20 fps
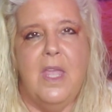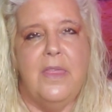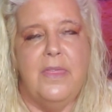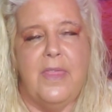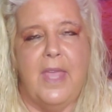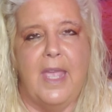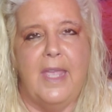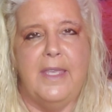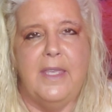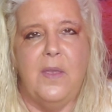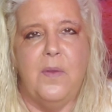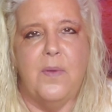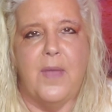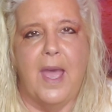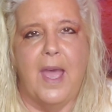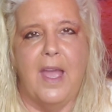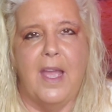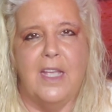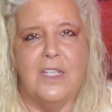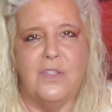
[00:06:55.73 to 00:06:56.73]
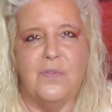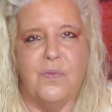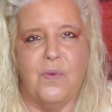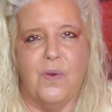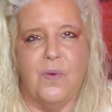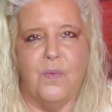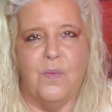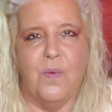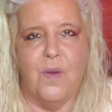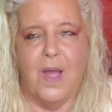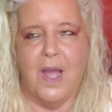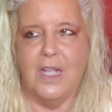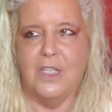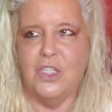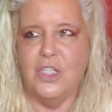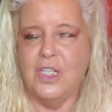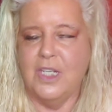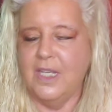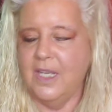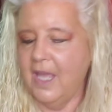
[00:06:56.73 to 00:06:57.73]
Thank you guys for
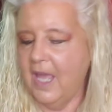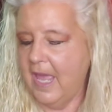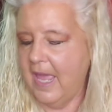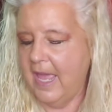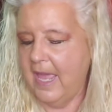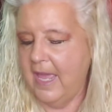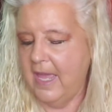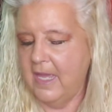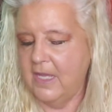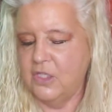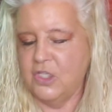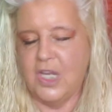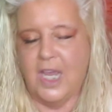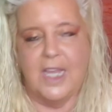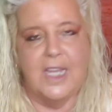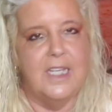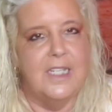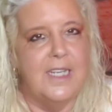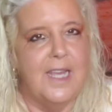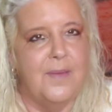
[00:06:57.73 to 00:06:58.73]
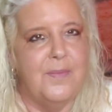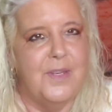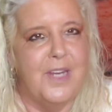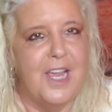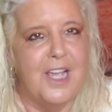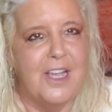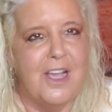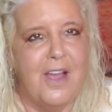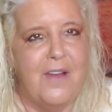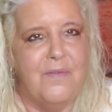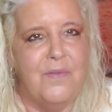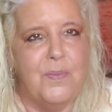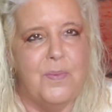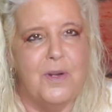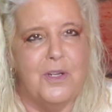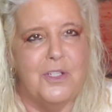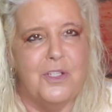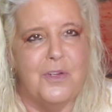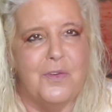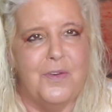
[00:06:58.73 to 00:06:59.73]
watching, and JackieTomlin.com for
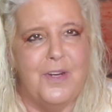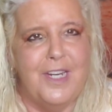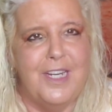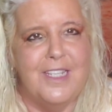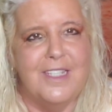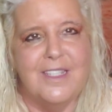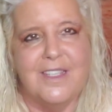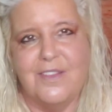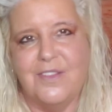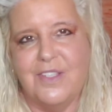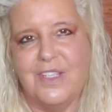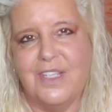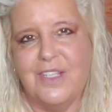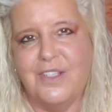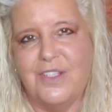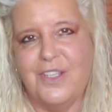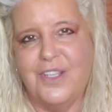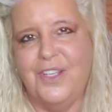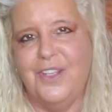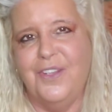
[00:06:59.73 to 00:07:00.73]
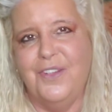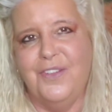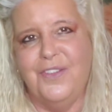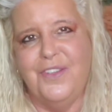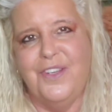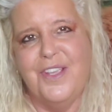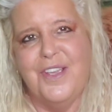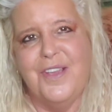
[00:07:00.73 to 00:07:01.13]
personal readings. I'll see you soon.